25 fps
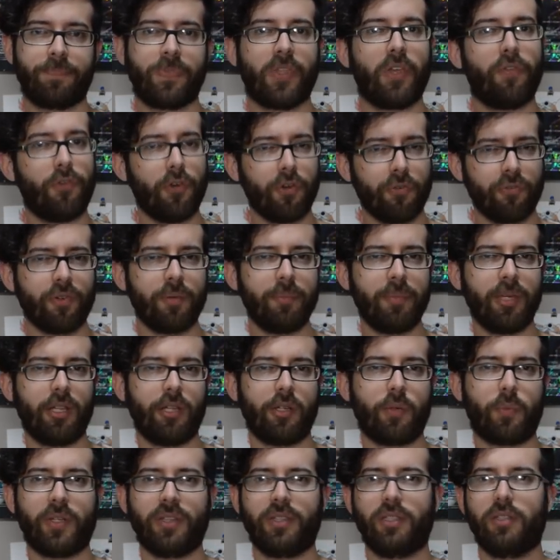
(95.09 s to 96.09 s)
If you're
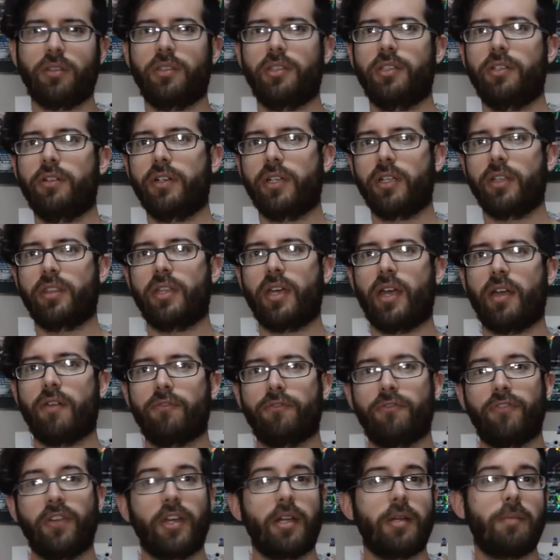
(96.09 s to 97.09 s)
familiar with the theory
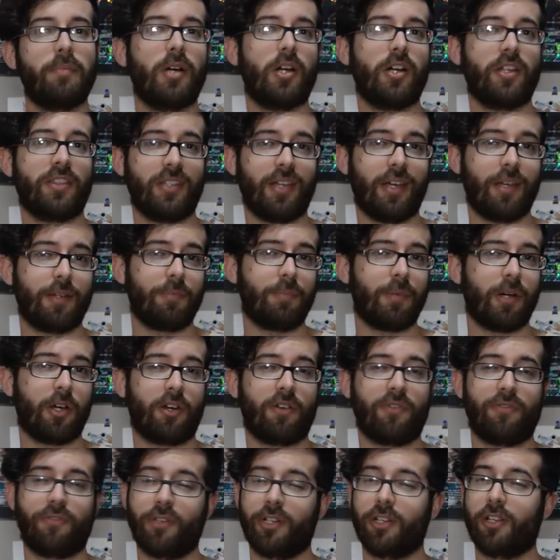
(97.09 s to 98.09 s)
that Venomoth and
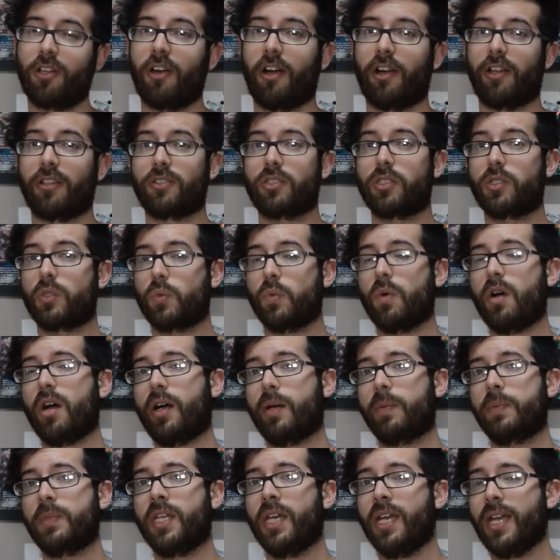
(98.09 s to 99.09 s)
Butterfree got
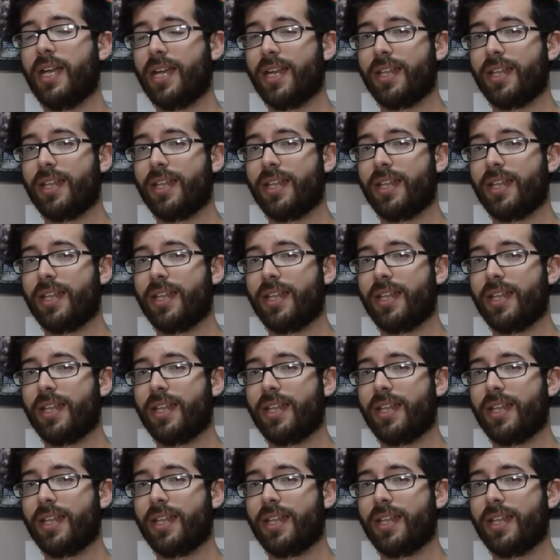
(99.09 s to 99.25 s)
swapped,